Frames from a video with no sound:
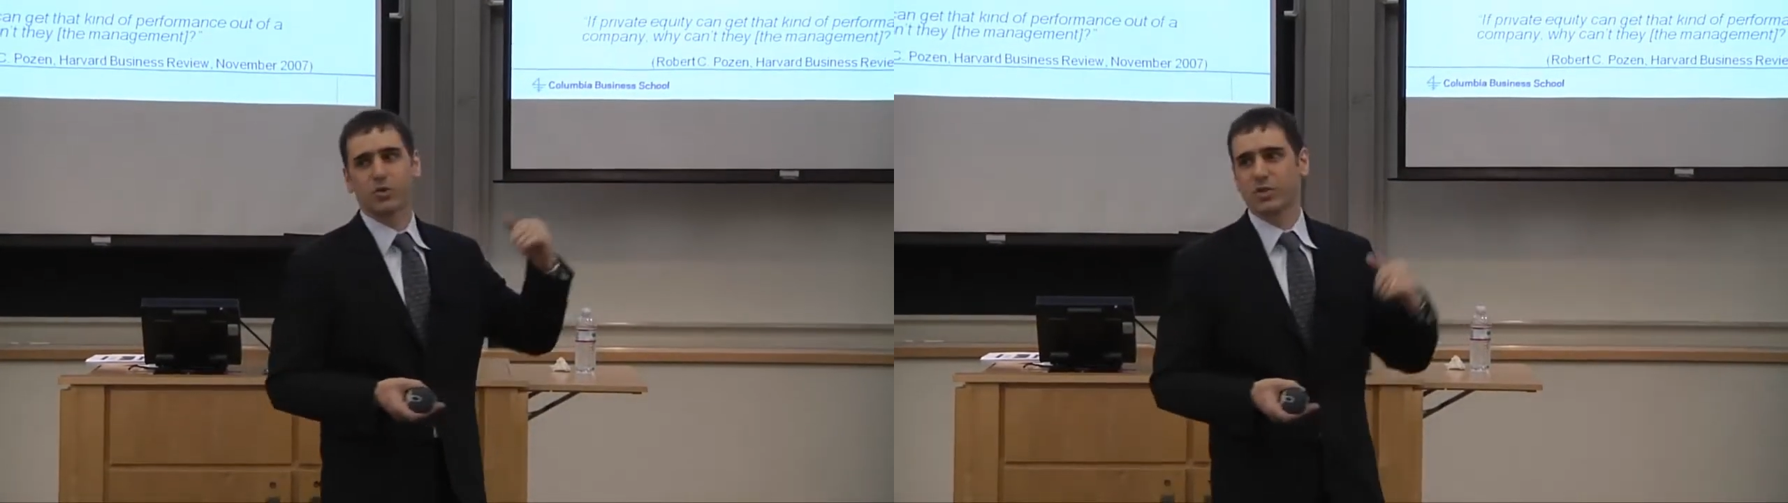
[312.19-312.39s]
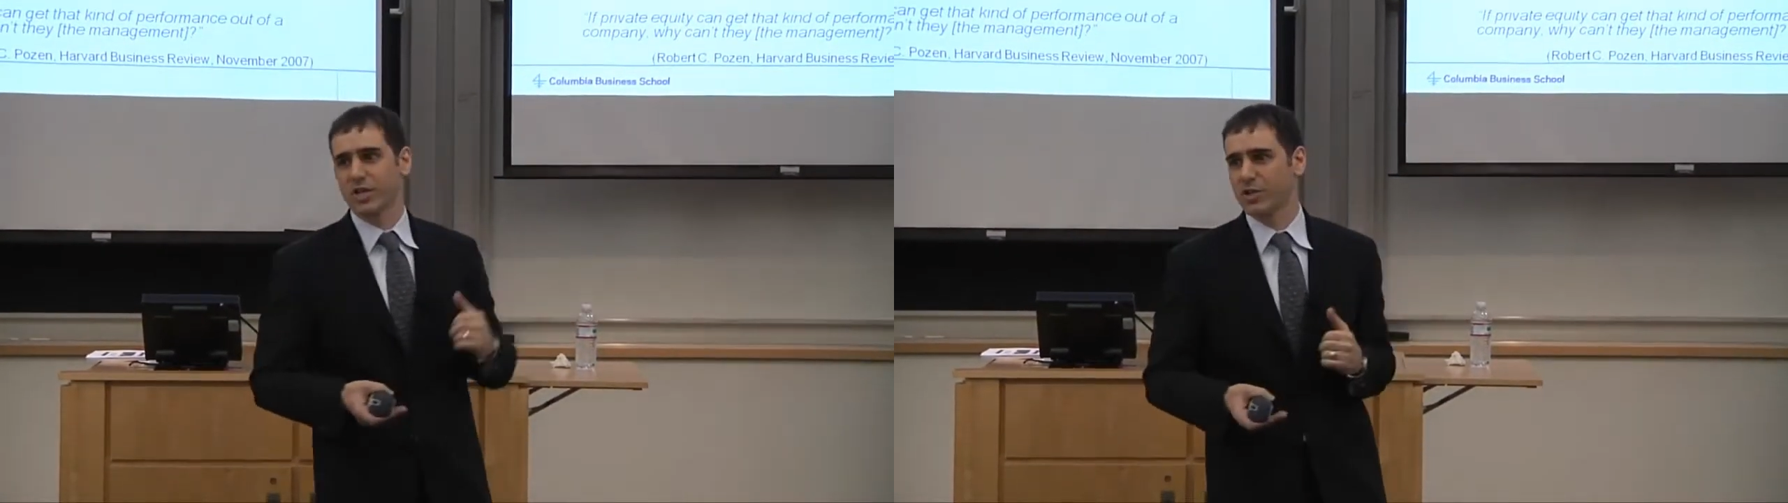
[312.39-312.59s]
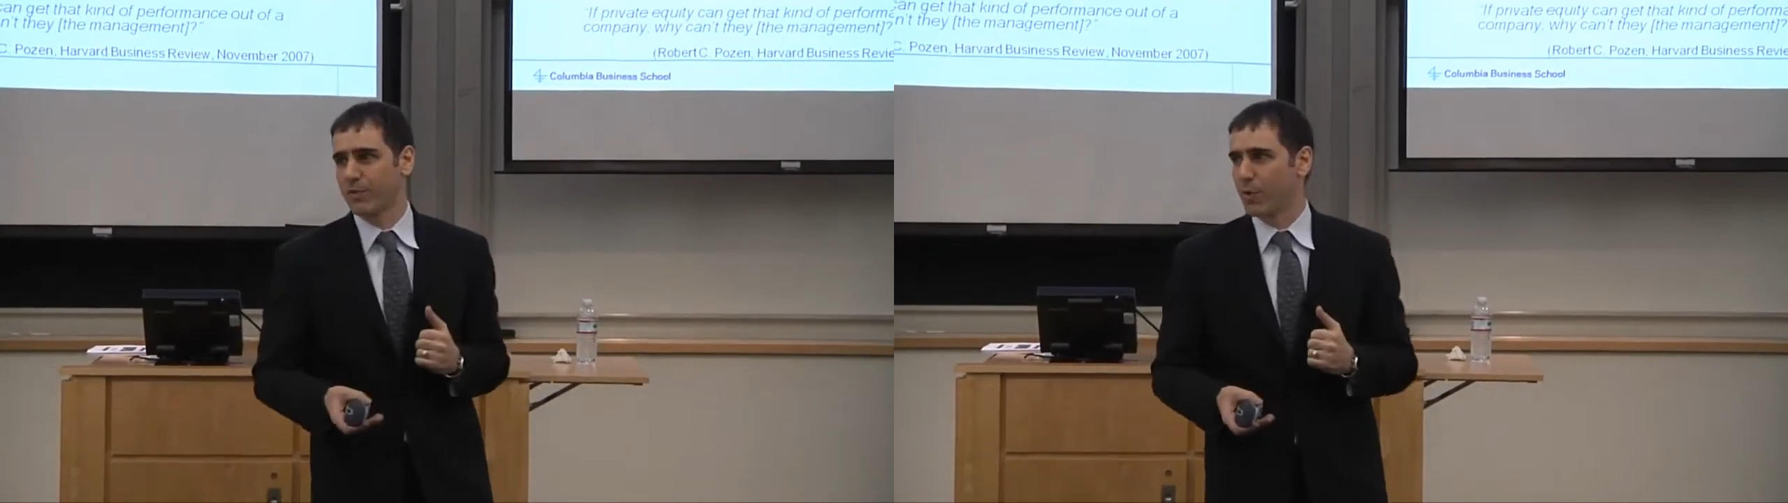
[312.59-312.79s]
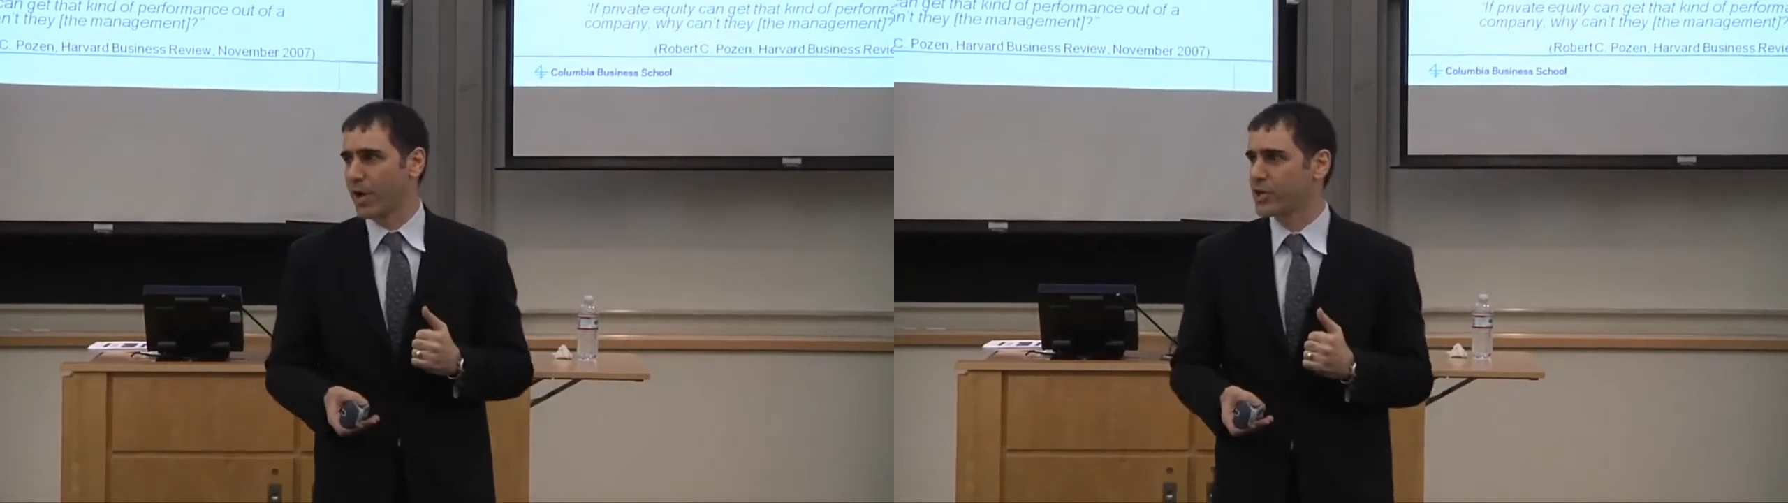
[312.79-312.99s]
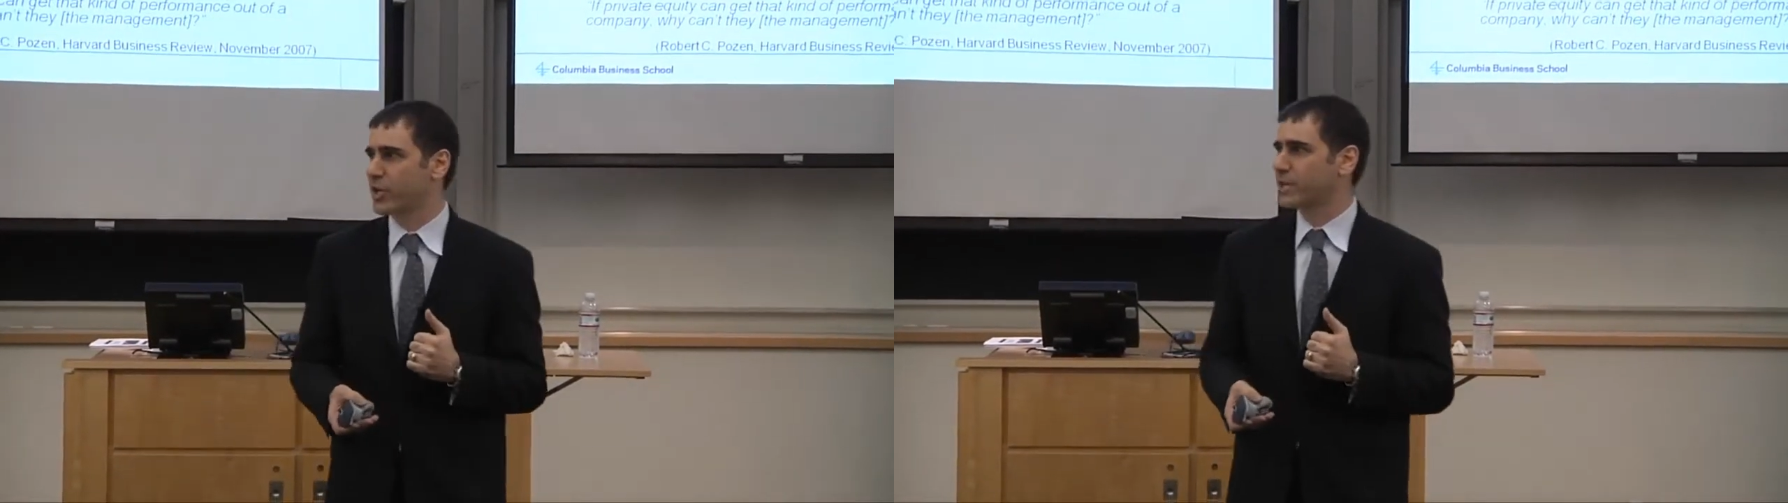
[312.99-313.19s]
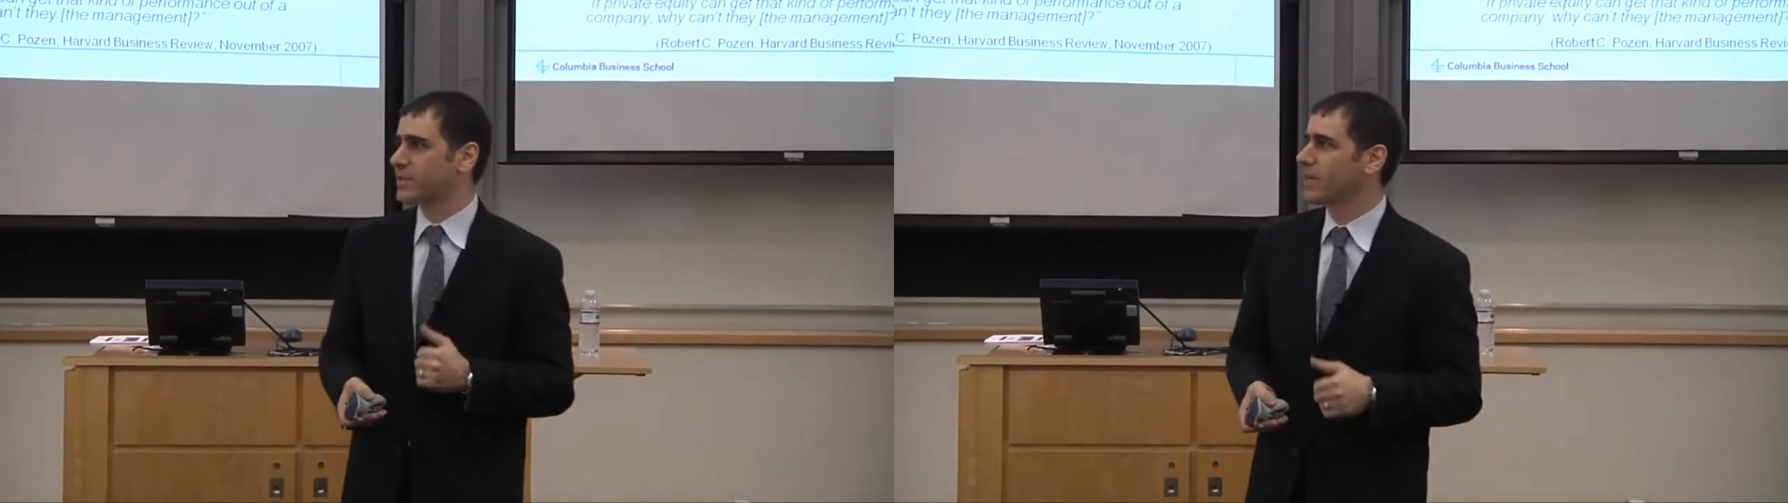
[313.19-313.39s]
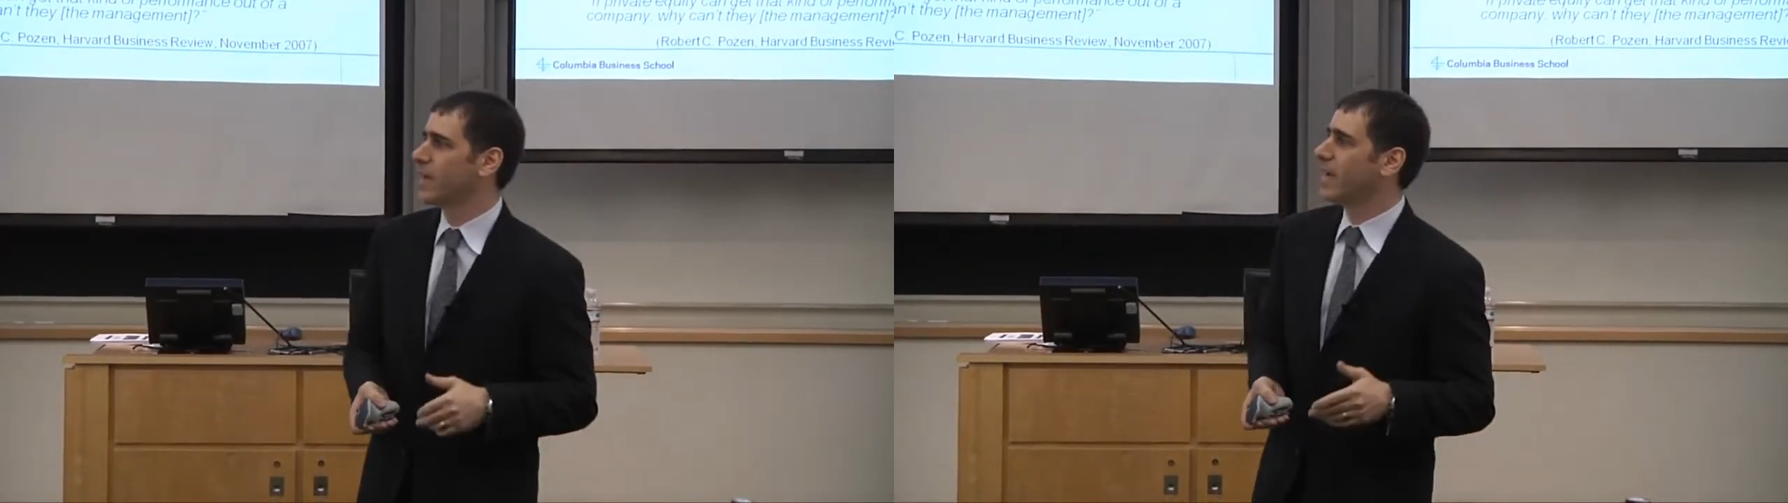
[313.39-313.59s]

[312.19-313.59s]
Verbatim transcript: to change their operations.